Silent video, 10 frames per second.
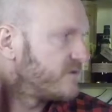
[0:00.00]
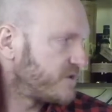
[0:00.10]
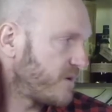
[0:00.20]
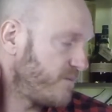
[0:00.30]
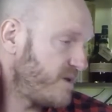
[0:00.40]

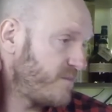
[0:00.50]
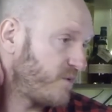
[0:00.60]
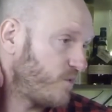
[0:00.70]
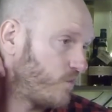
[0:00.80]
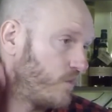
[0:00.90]
Some
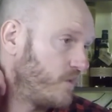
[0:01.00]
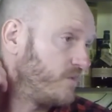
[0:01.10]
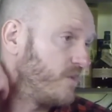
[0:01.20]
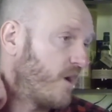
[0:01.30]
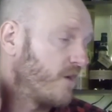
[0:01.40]
people
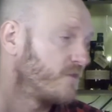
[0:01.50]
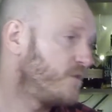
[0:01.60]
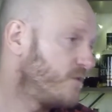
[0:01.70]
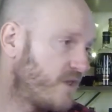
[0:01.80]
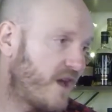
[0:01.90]
would
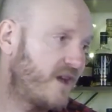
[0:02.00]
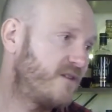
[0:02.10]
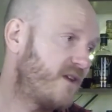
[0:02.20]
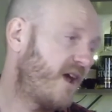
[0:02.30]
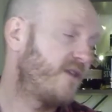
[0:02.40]
argue that
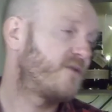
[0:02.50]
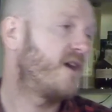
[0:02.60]
at